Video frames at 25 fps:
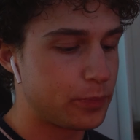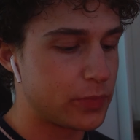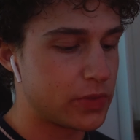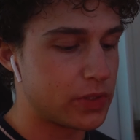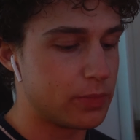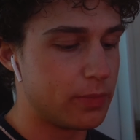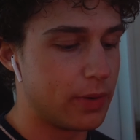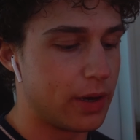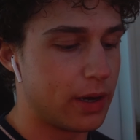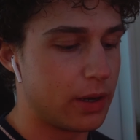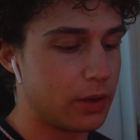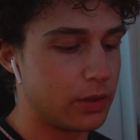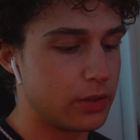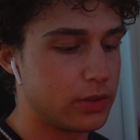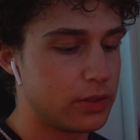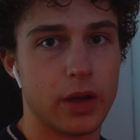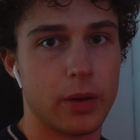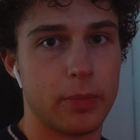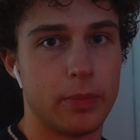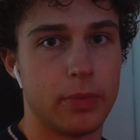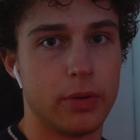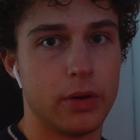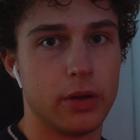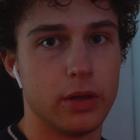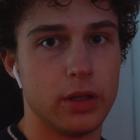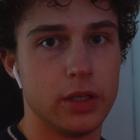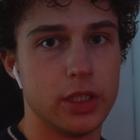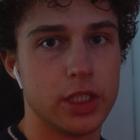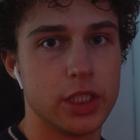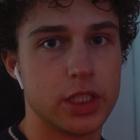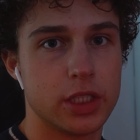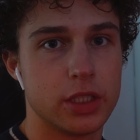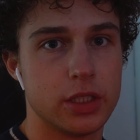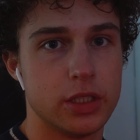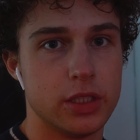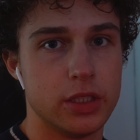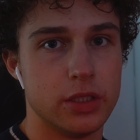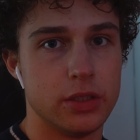It's about a
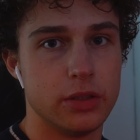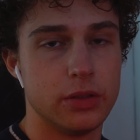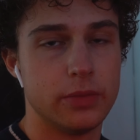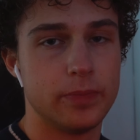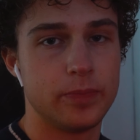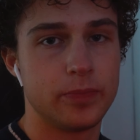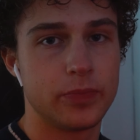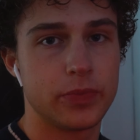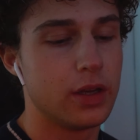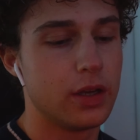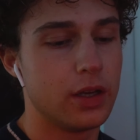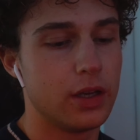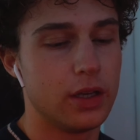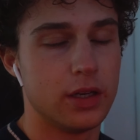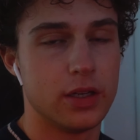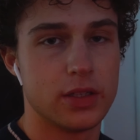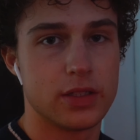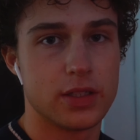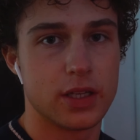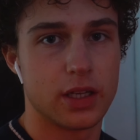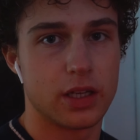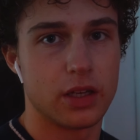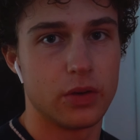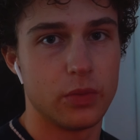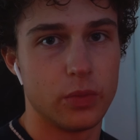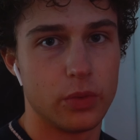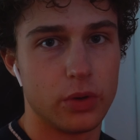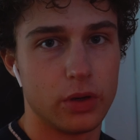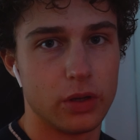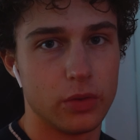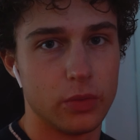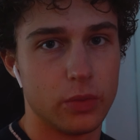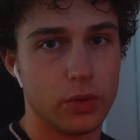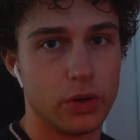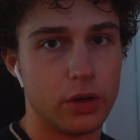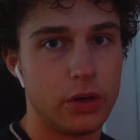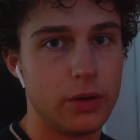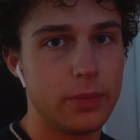Polish Jew in the Second
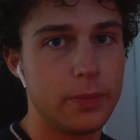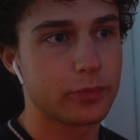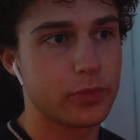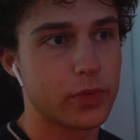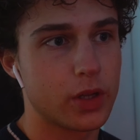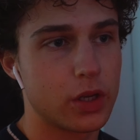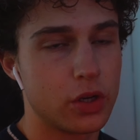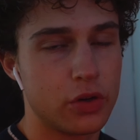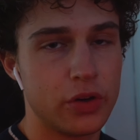World War.